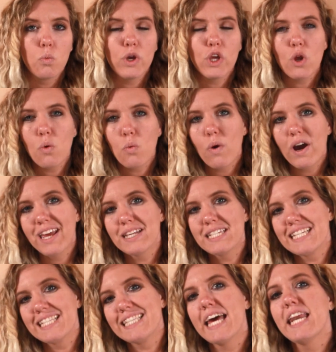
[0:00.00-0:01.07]
We don't want him
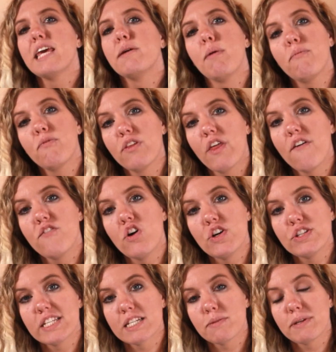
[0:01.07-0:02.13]
to set him up for that
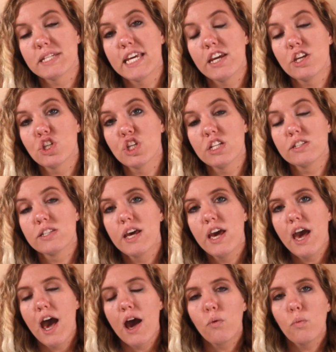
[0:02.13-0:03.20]
false expectations.
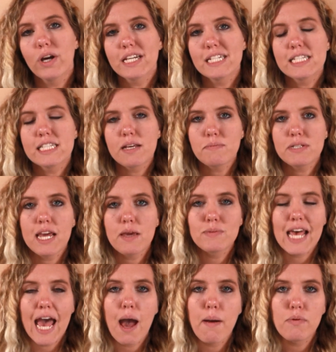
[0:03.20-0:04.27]
And what can
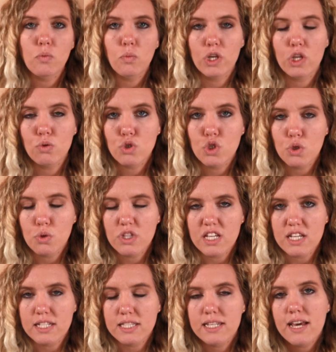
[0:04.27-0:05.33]
sometimes happen when you do
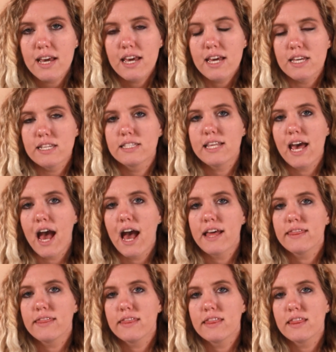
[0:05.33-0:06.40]
this is
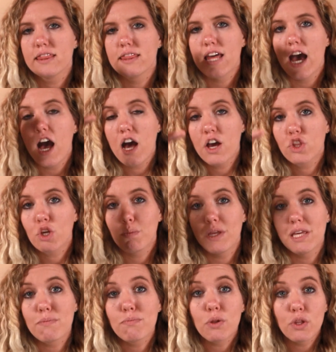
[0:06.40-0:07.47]
that the other
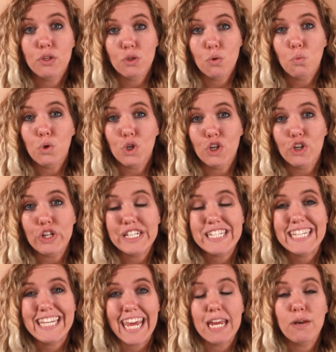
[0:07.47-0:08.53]
people in the
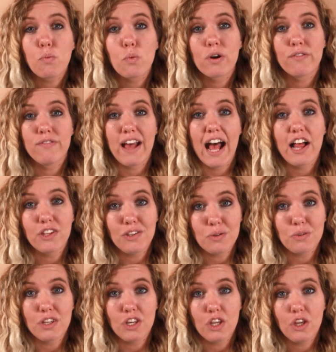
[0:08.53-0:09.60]
world gain more
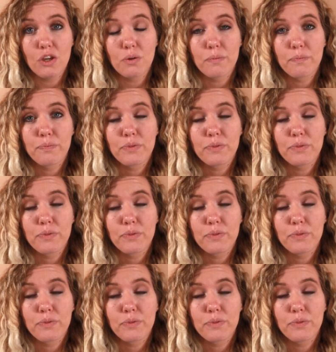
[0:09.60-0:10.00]
value than you.